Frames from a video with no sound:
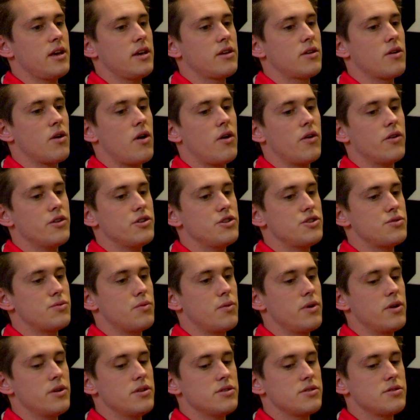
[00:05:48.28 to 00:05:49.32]
college
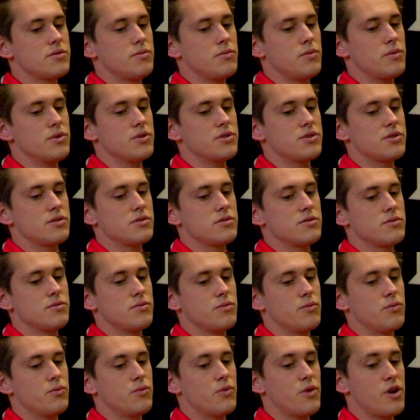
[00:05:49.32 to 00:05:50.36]
was
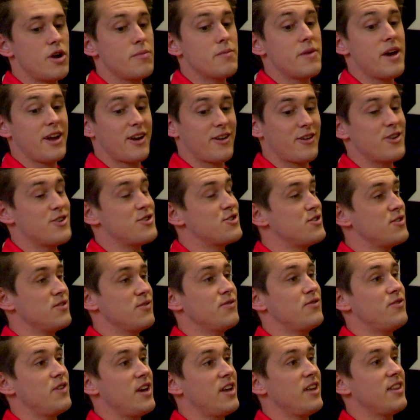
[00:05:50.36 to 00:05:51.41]
where my Christian
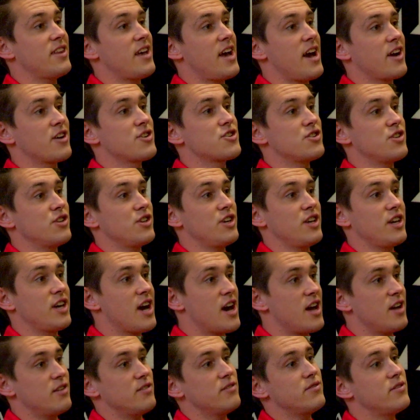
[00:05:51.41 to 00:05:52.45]
faith actually
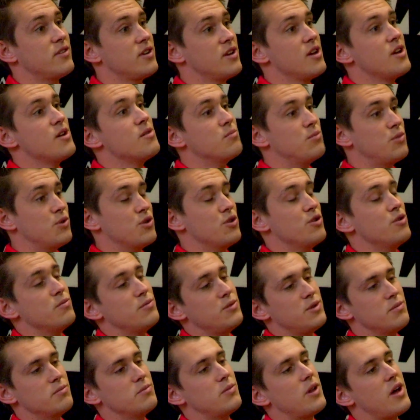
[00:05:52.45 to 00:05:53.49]
kind of
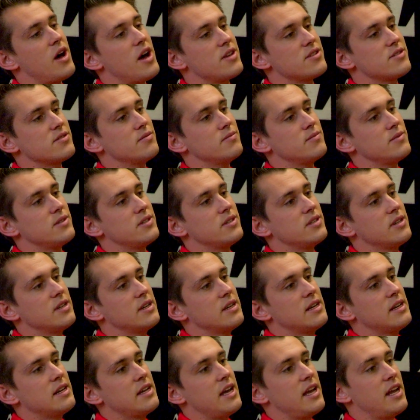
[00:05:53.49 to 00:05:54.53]
bloomed and blossomed.
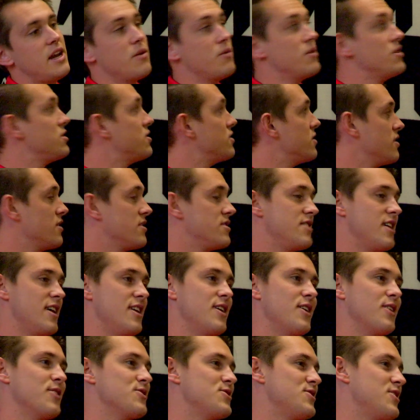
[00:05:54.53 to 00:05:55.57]
And I went to San
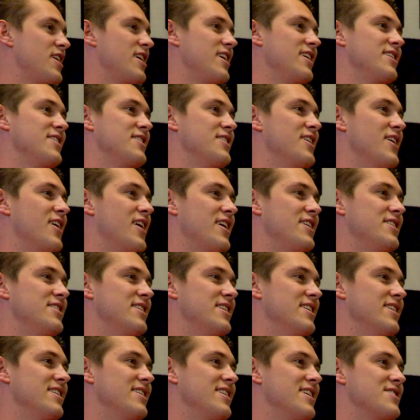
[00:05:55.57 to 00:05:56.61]
Diego State. I
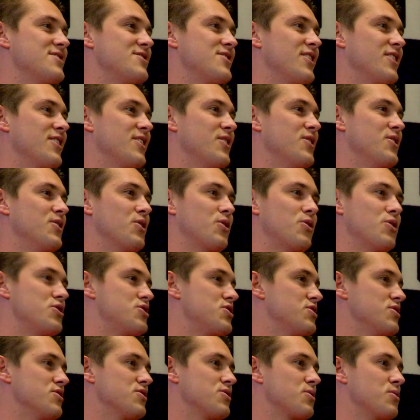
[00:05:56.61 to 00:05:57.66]
didn't necessarily go to a
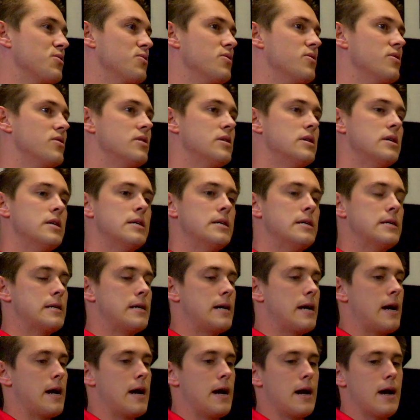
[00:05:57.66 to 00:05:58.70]
Christian school,
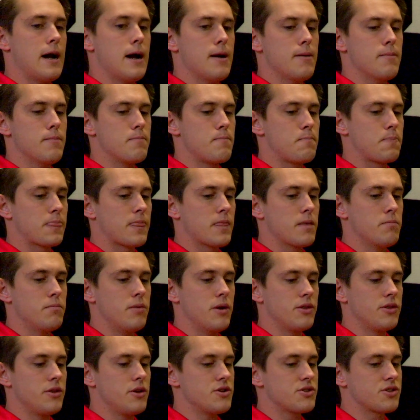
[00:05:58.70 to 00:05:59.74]

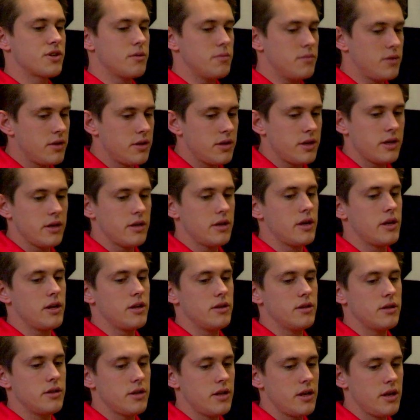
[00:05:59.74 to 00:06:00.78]
but there's community
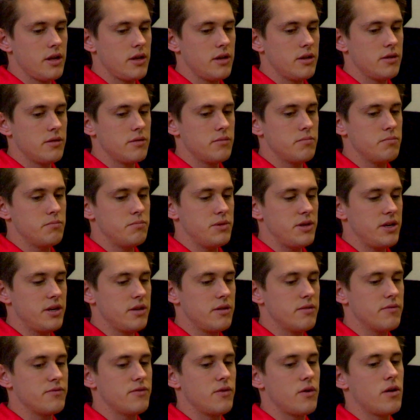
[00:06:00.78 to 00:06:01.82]
and being
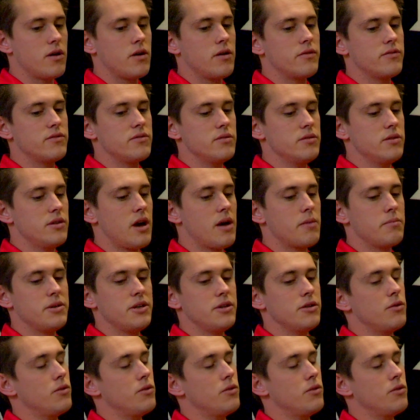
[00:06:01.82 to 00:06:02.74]
involved and not being